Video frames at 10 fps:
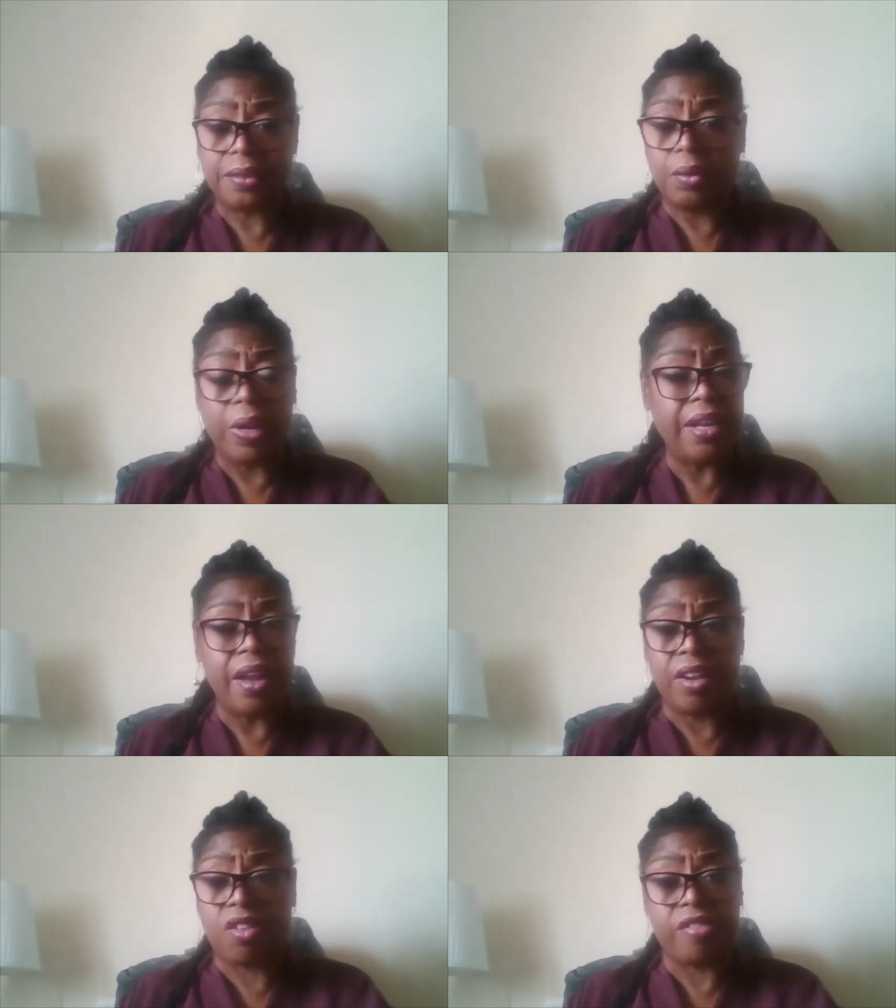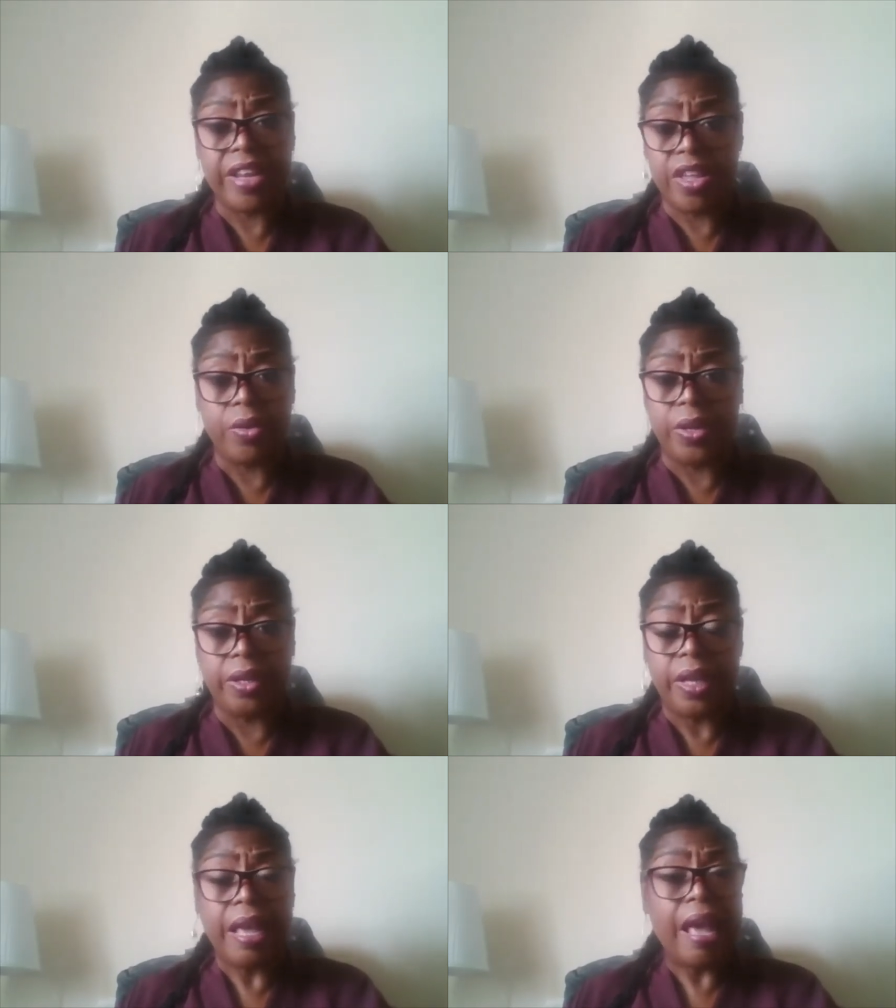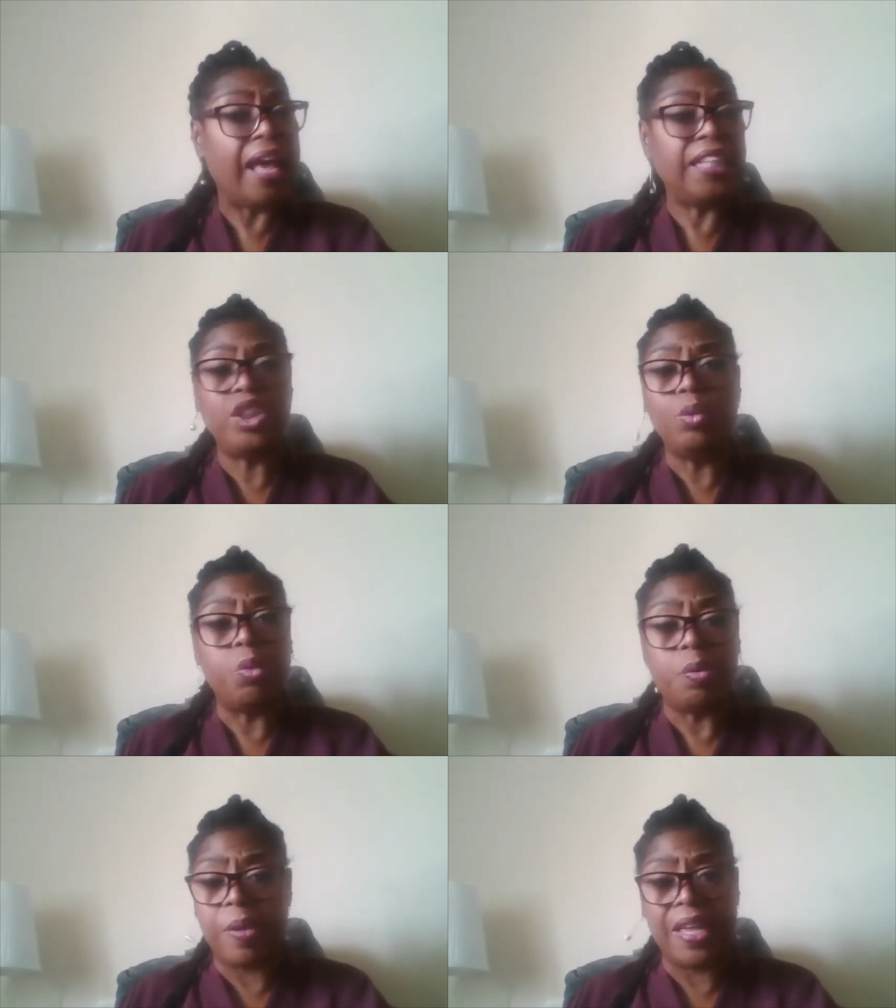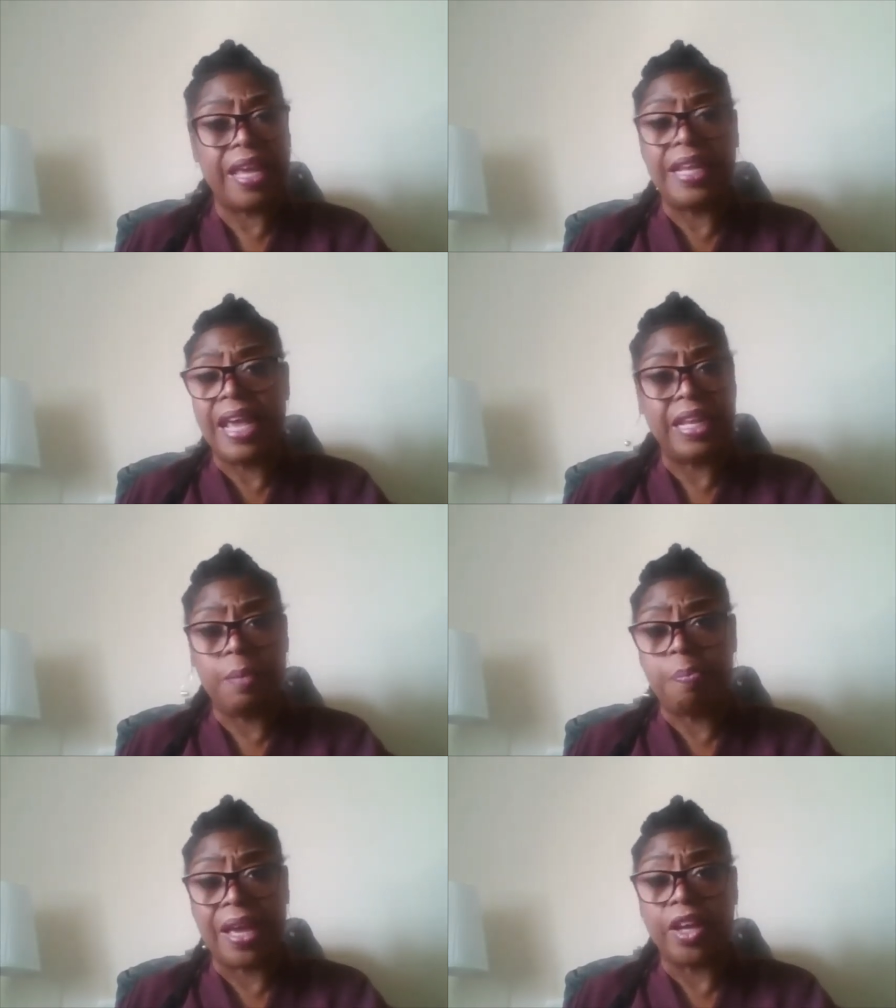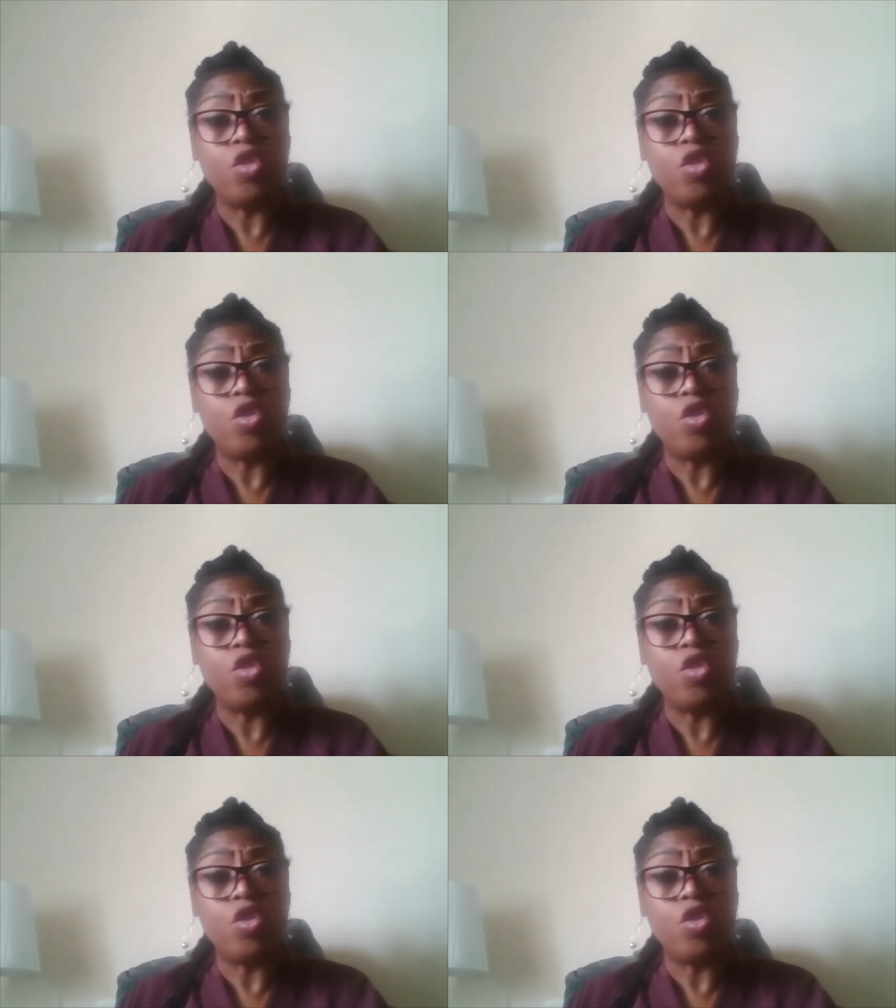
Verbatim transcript: in a credit union as you would be in any bank,